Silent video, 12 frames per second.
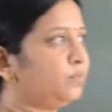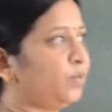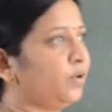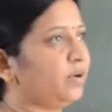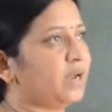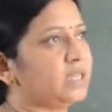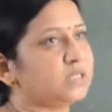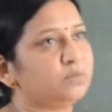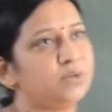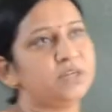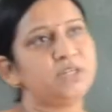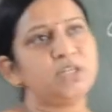
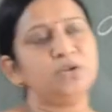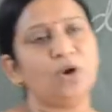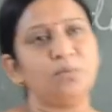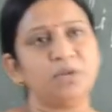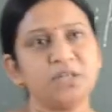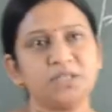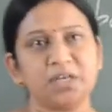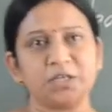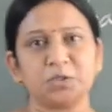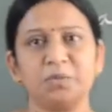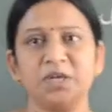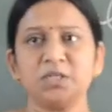polarizability normally
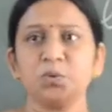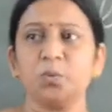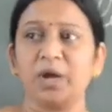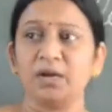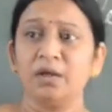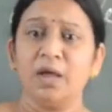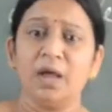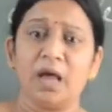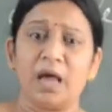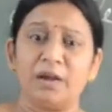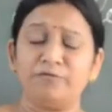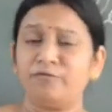takes place when
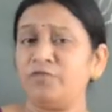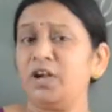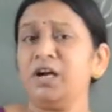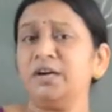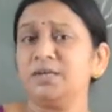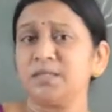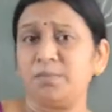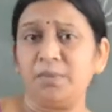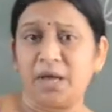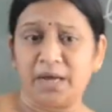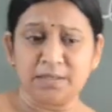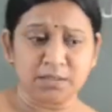an field is
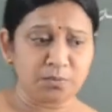applied.